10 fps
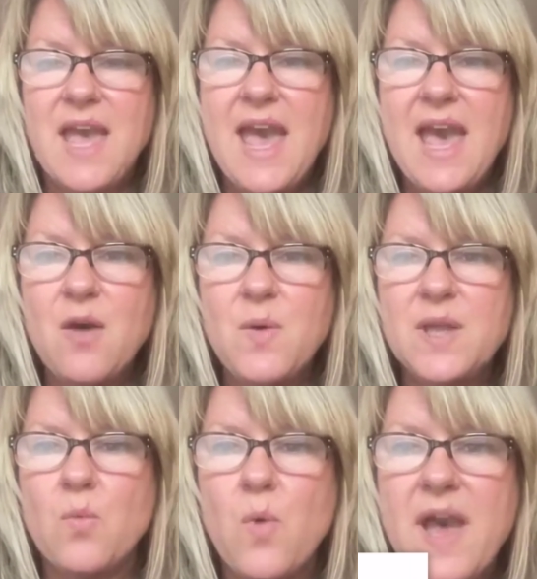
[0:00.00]
how
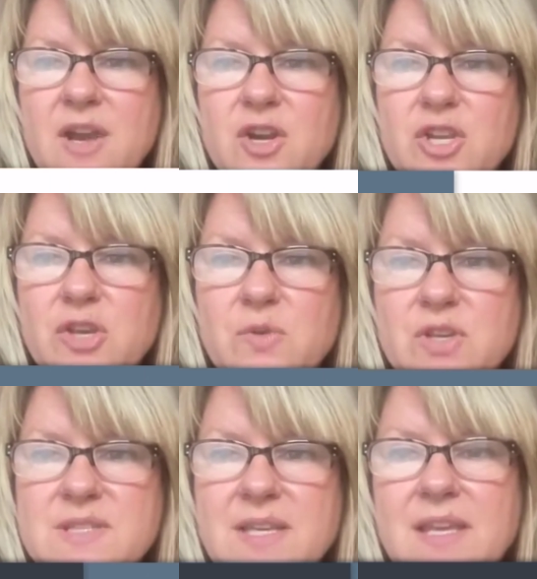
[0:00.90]
and why are you
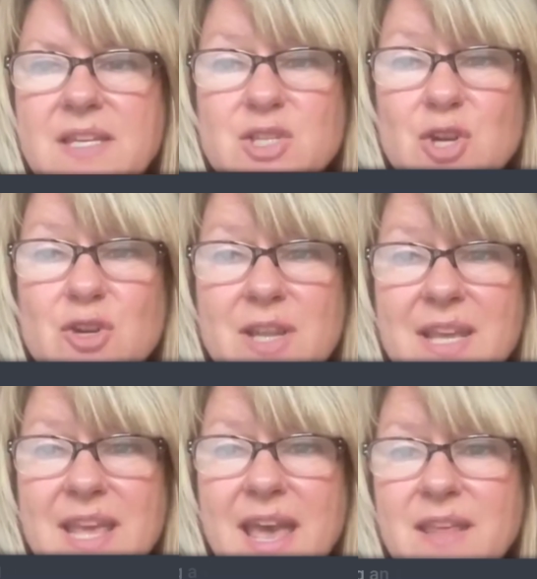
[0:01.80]
using an attorney at